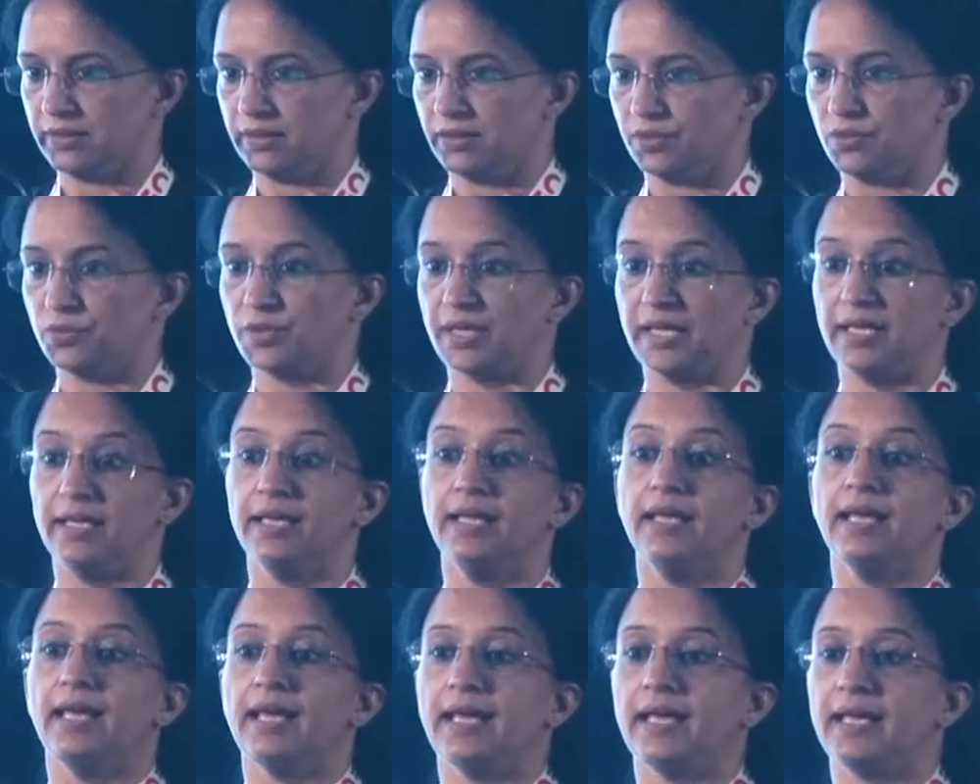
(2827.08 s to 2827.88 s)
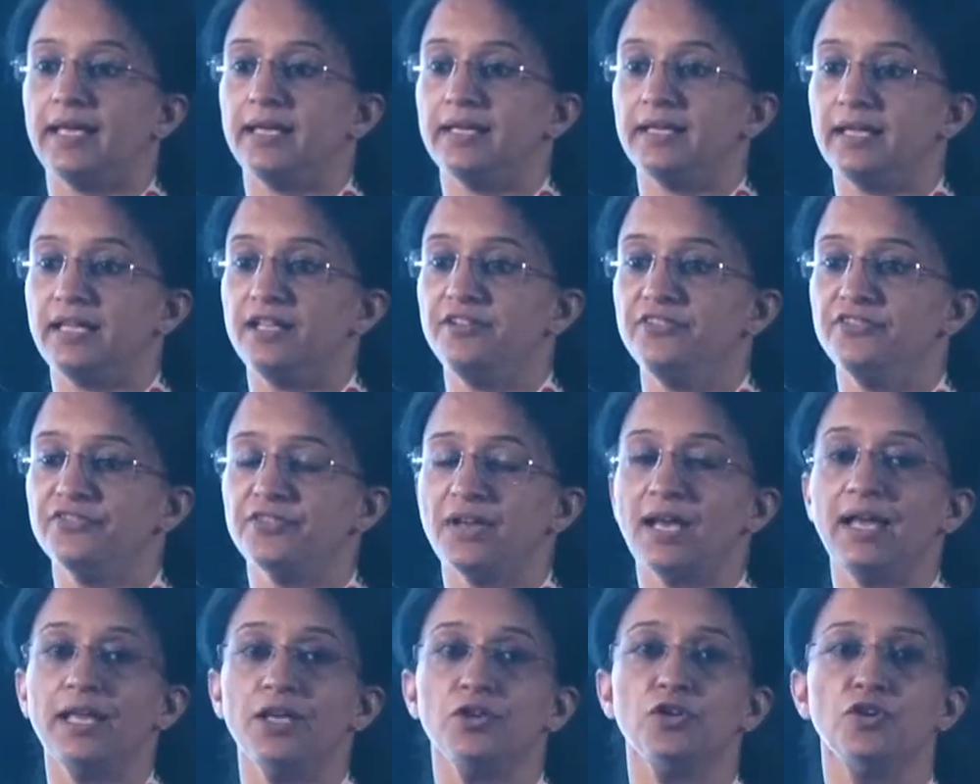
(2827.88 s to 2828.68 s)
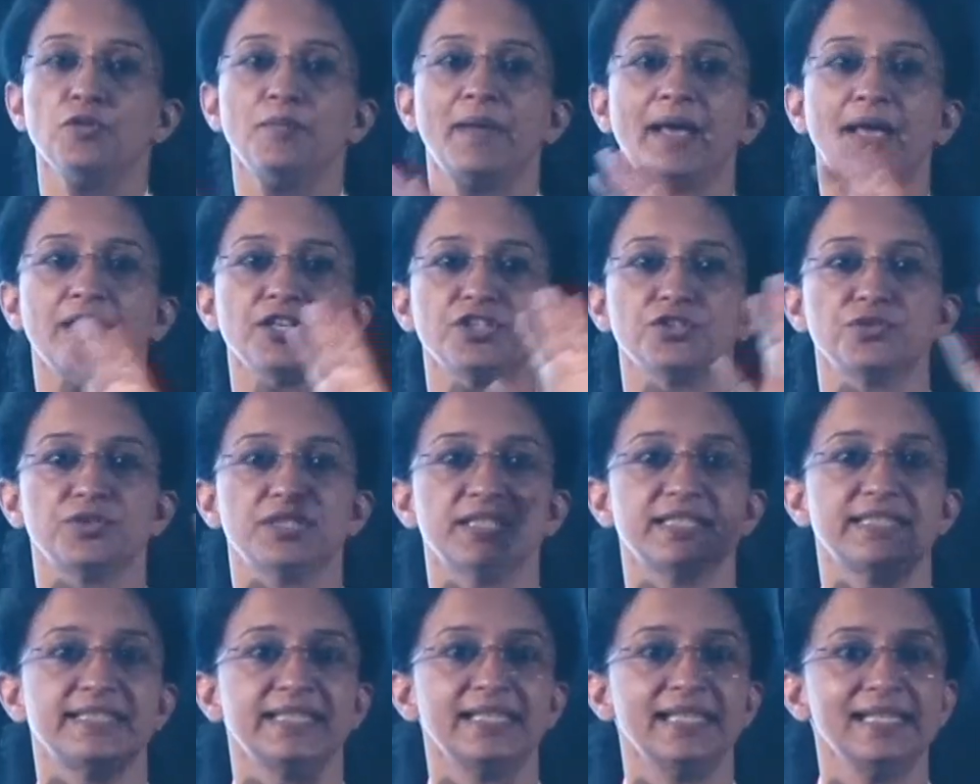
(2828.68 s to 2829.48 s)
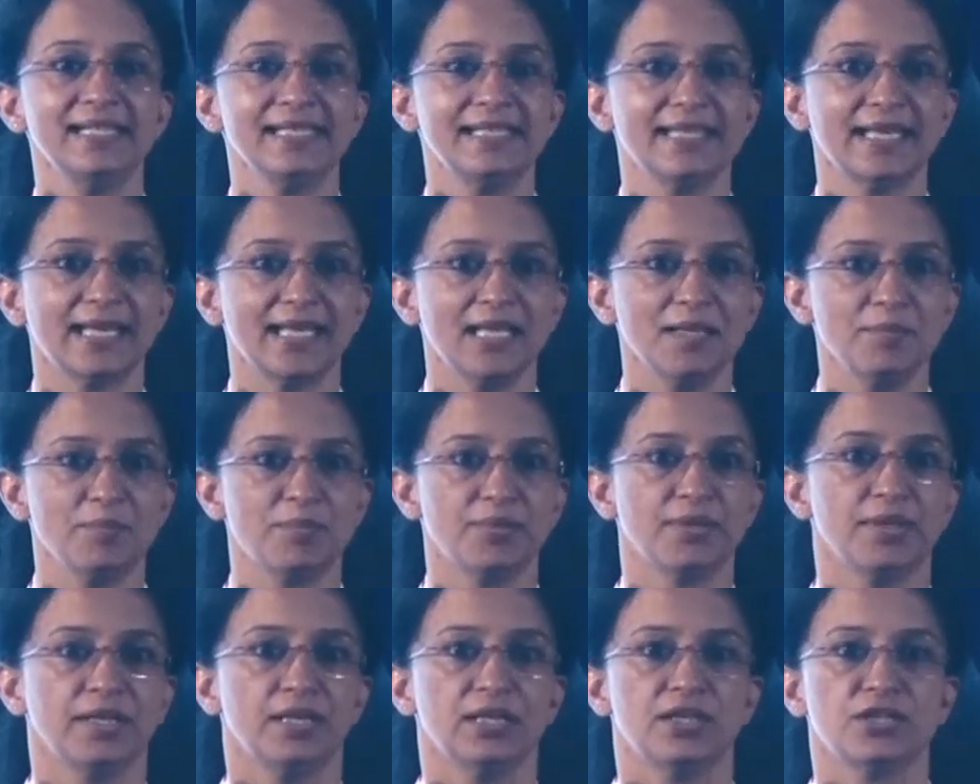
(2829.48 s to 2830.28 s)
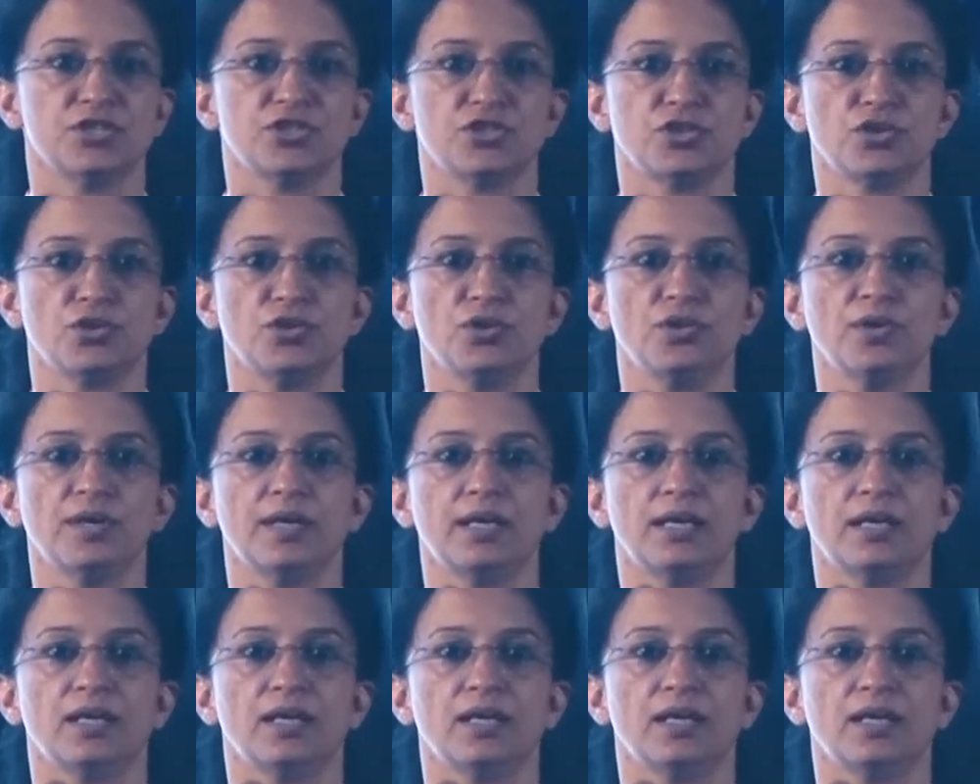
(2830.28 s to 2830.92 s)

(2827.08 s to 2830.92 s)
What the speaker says: Okay, and if I go back to the seal type, so